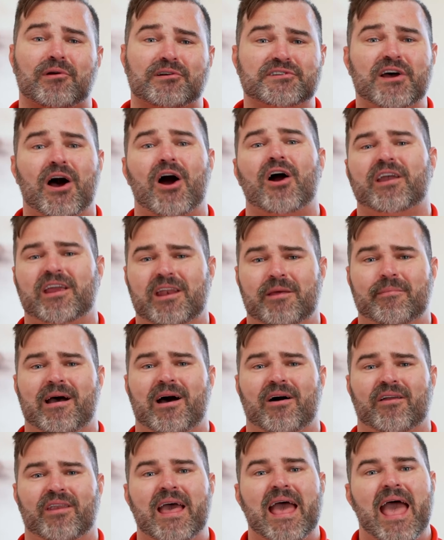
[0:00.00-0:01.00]
talking
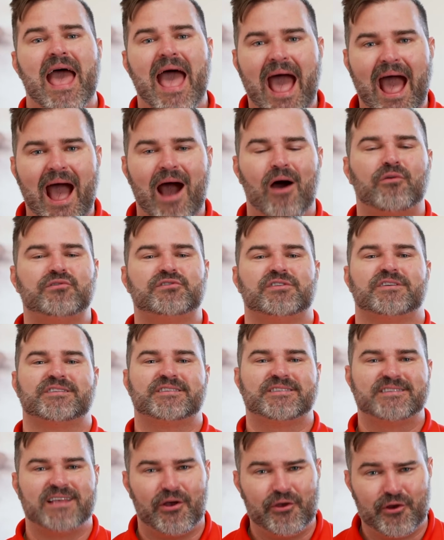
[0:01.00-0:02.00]
about how to
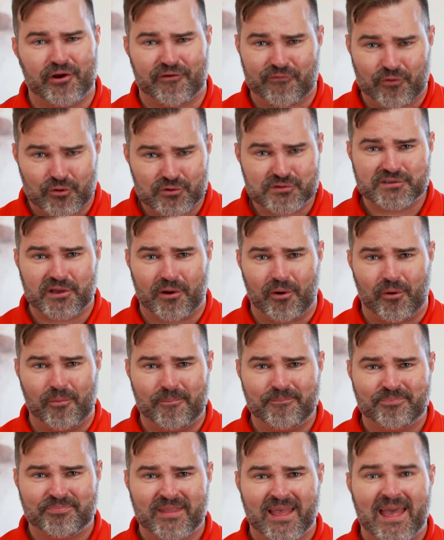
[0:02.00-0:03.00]
sell your first
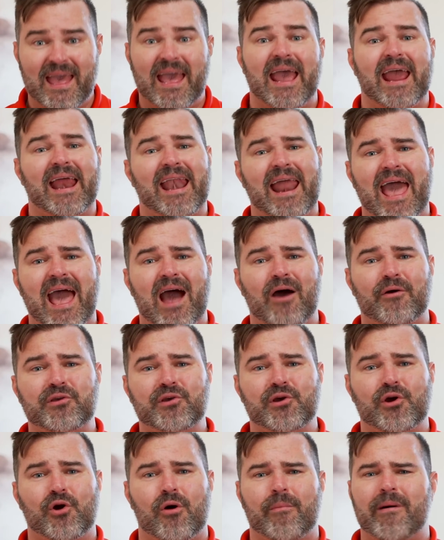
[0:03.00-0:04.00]
home and how do
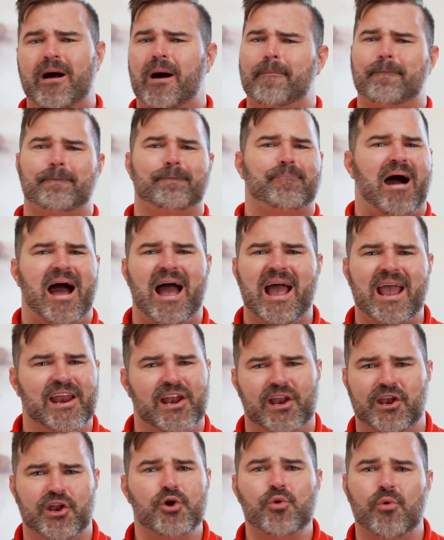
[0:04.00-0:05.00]
you go about buying
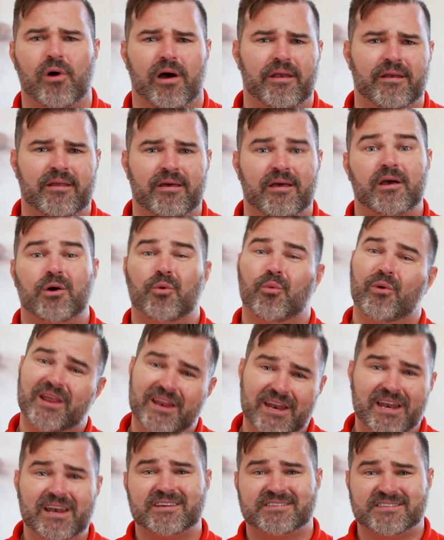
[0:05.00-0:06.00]
a new one when
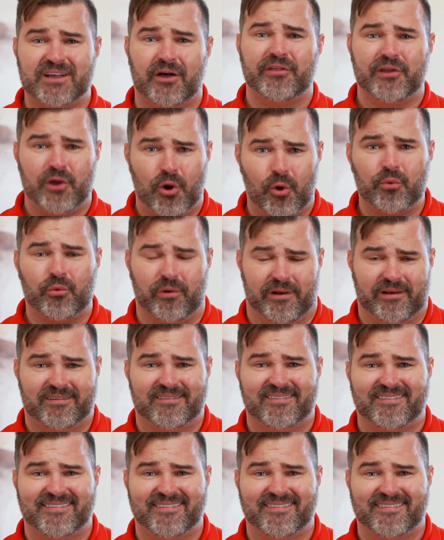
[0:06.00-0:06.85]
you need to sell the old one.